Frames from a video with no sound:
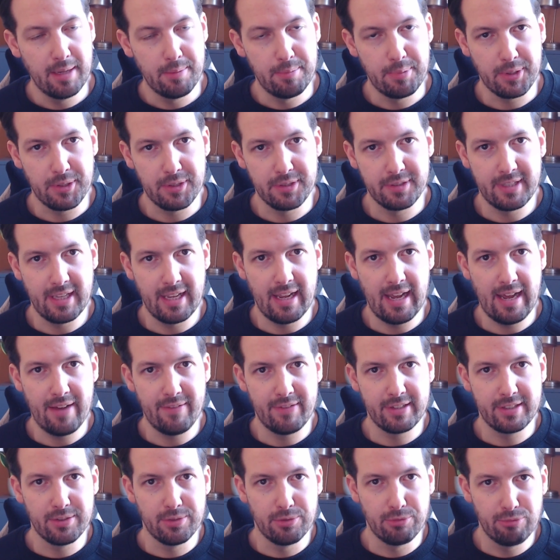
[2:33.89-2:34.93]
because they're
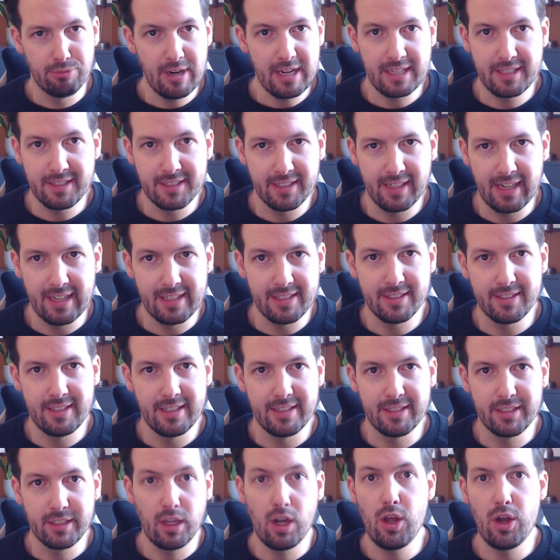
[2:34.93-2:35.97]
having to race against
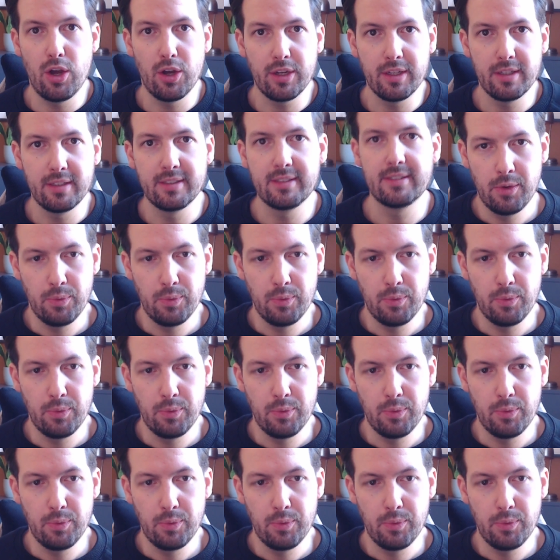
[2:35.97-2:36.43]
this clock.